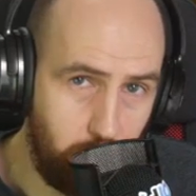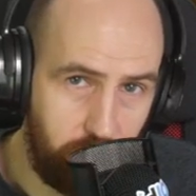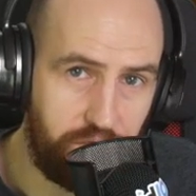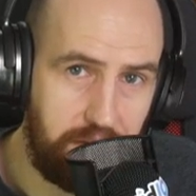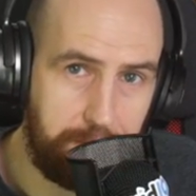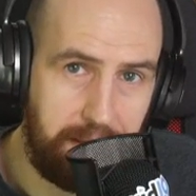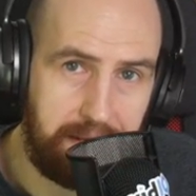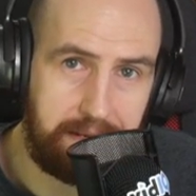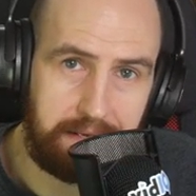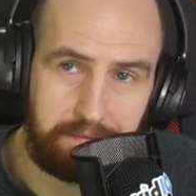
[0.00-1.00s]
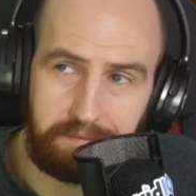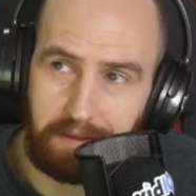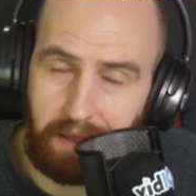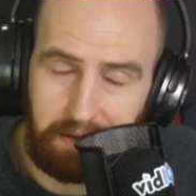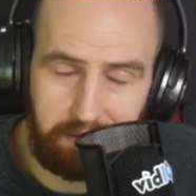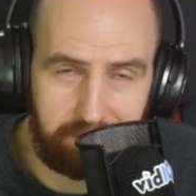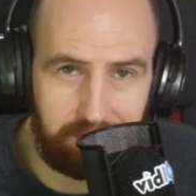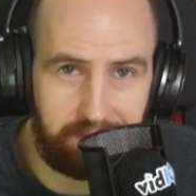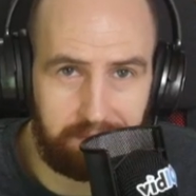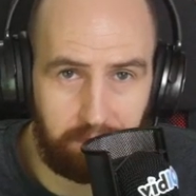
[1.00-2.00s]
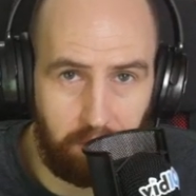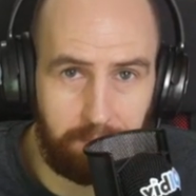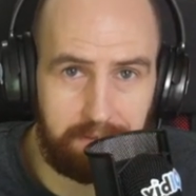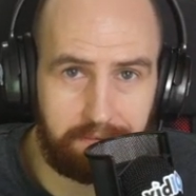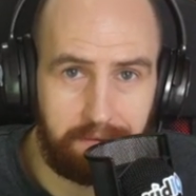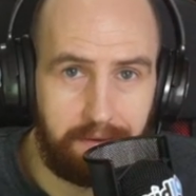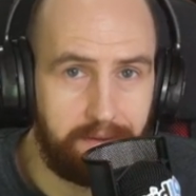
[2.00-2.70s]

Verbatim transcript: good feedback in likes and comments,